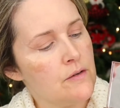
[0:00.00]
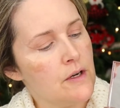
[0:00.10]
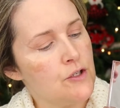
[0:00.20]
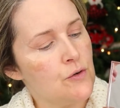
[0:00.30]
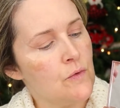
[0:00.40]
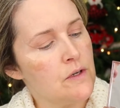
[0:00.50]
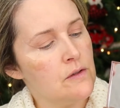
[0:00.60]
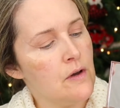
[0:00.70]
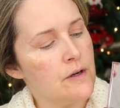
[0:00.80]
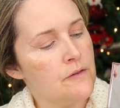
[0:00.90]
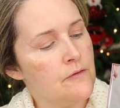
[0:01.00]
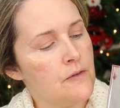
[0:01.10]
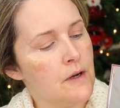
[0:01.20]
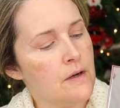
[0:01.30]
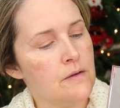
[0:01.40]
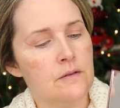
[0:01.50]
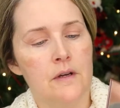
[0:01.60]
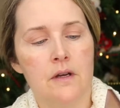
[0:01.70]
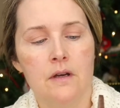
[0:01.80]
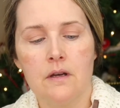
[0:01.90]
I don't want a lot of
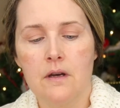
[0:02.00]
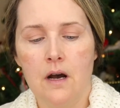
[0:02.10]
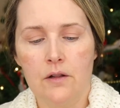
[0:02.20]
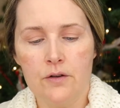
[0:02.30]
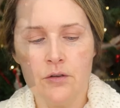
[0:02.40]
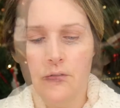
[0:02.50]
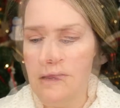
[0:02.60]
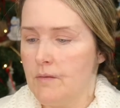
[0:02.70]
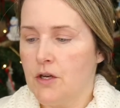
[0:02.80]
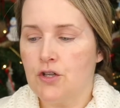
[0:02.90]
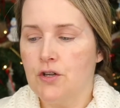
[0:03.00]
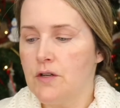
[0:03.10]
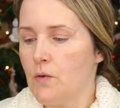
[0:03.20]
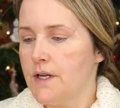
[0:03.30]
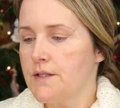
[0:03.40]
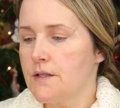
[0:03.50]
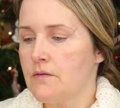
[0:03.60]
color, and make sure you always